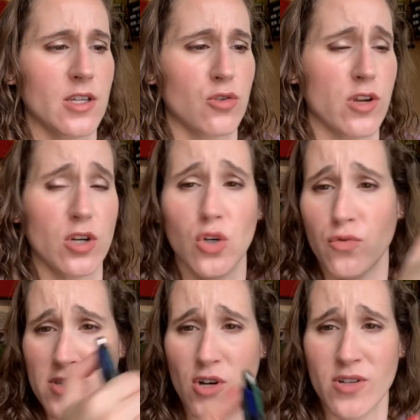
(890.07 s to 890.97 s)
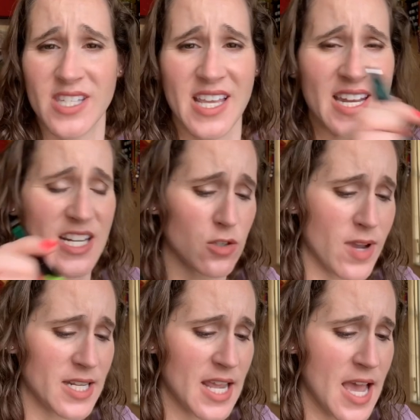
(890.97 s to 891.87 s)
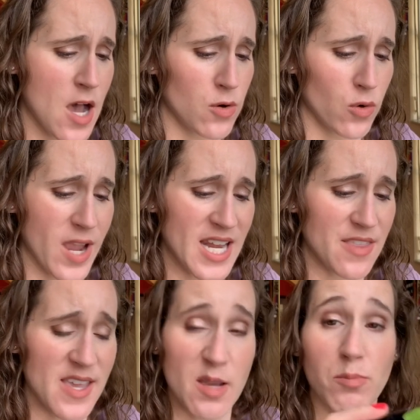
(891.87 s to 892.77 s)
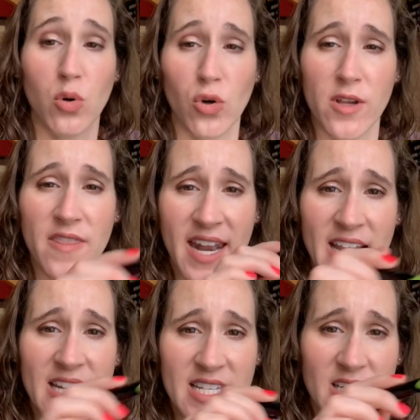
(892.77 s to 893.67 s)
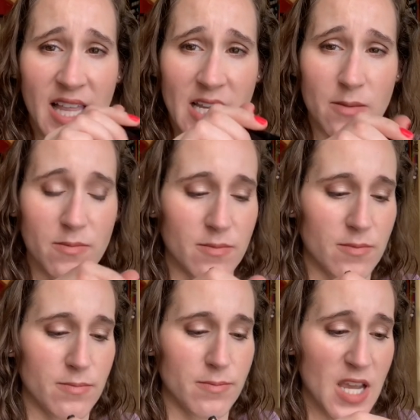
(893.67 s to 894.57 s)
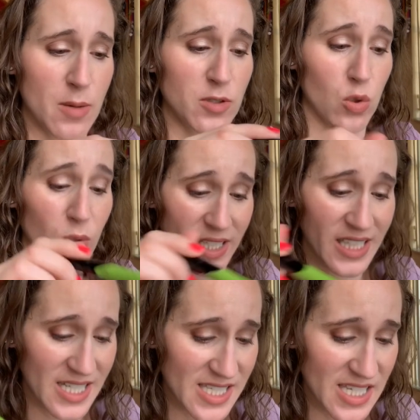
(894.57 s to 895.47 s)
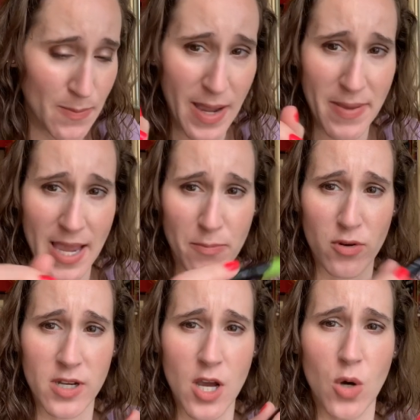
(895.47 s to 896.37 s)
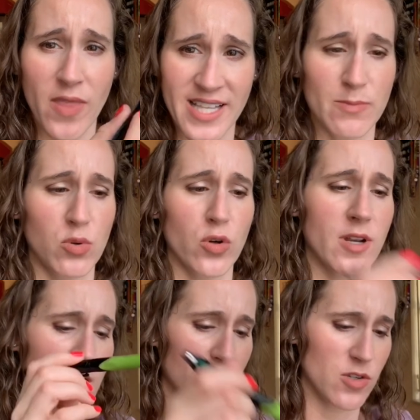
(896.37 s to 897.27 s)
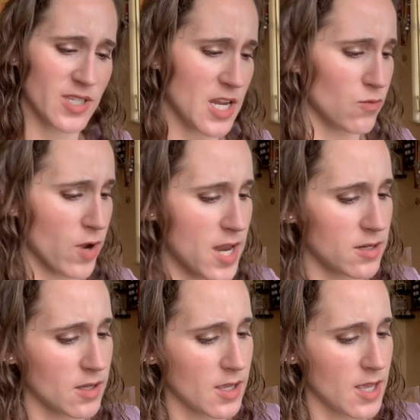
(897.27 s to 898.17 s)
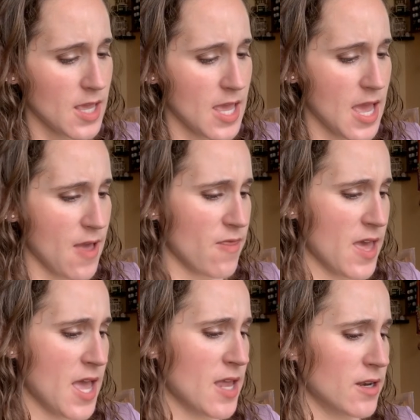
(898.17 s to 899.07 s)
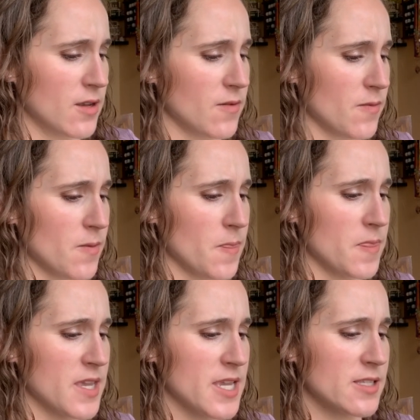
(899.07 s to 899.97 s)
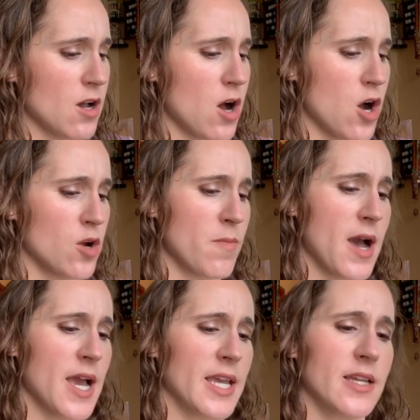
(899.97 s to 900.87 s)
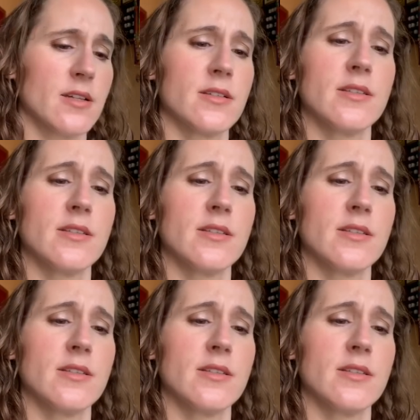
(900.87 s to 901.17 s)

critical results that I need to write down or anything important that I need to like be able to quickly see my paper and know that's important, I'll use it in red. And then these are my